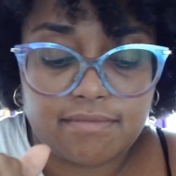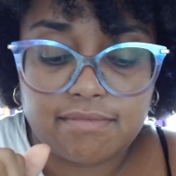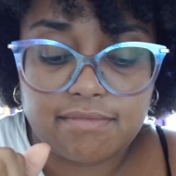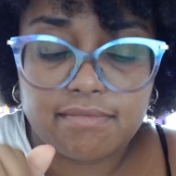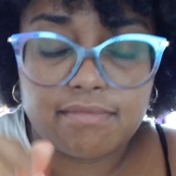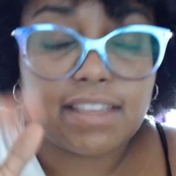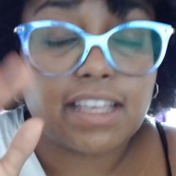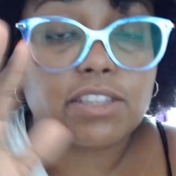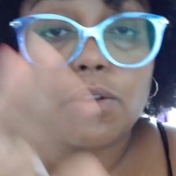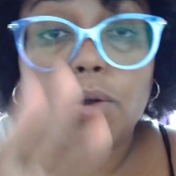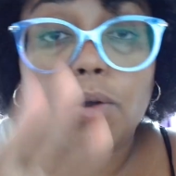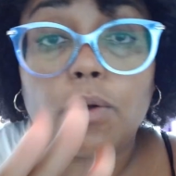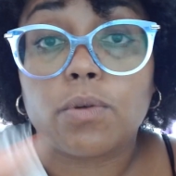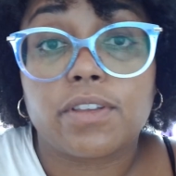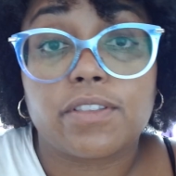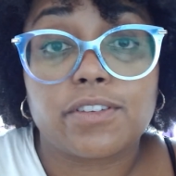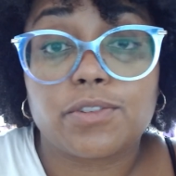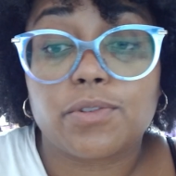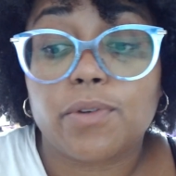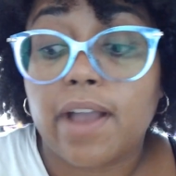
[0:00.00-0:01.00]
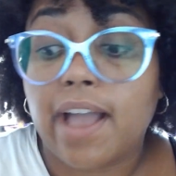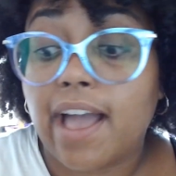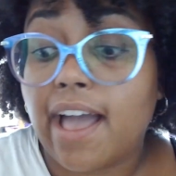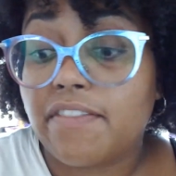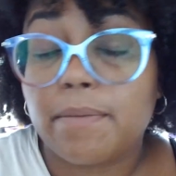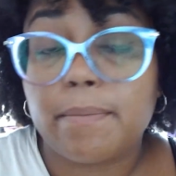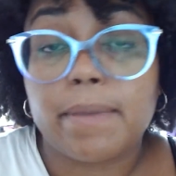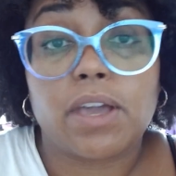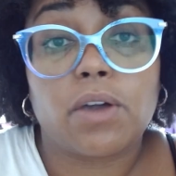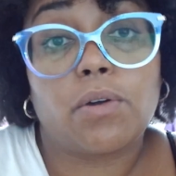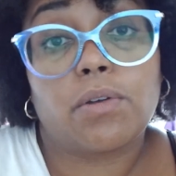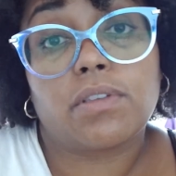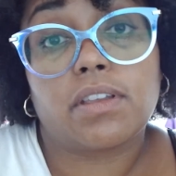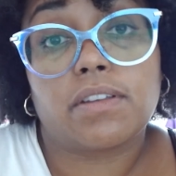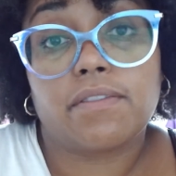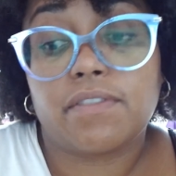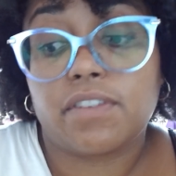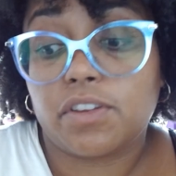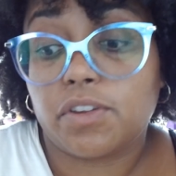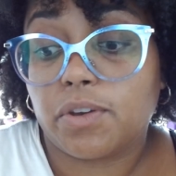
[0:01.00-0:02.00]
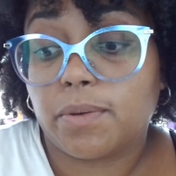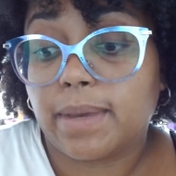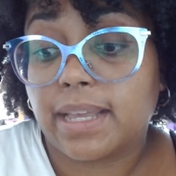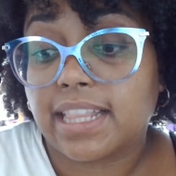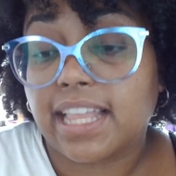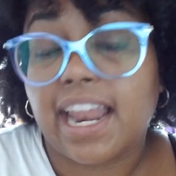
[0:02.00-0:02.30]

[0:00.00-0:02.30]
That's a whole other story. I have to make a whole other video about that.